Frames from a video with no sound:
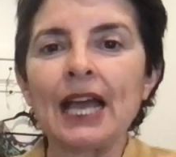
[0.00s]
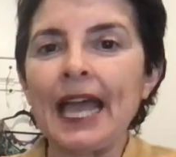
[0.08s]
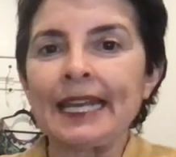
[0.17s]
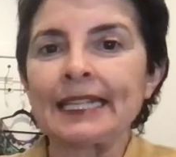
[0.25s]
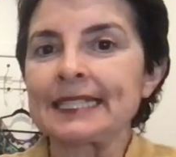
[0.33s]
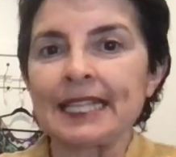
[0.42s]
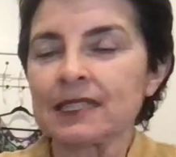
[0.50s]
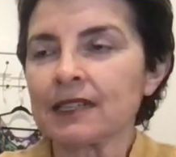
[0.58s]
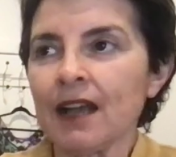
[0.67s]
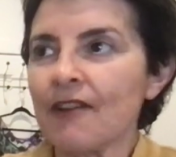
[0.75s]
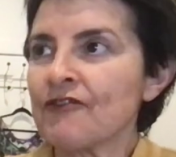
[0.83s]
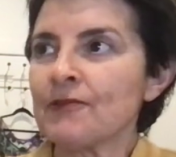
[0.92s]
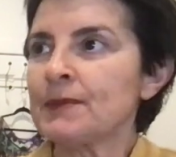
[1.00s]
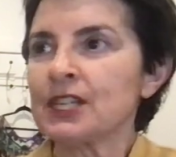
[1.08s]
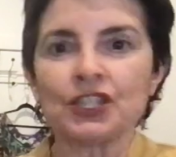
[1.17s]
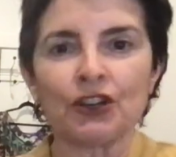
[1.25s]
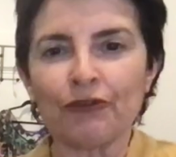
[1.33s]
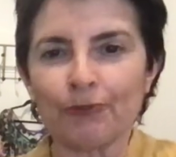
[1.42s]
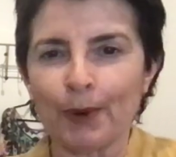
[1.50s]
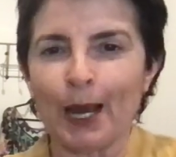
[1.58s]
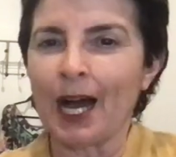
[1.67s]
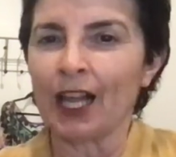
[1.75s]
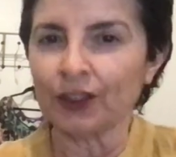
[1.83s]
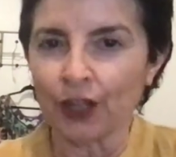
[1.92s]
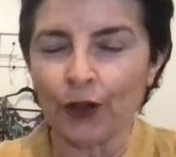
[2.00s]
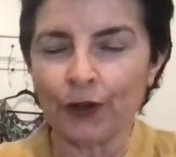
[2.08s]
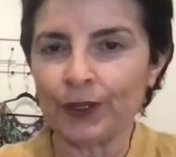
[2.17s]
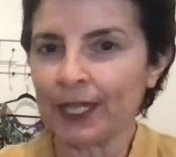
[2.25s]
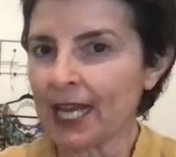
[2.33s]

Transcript: And it doesn't come from the shelf bra alone.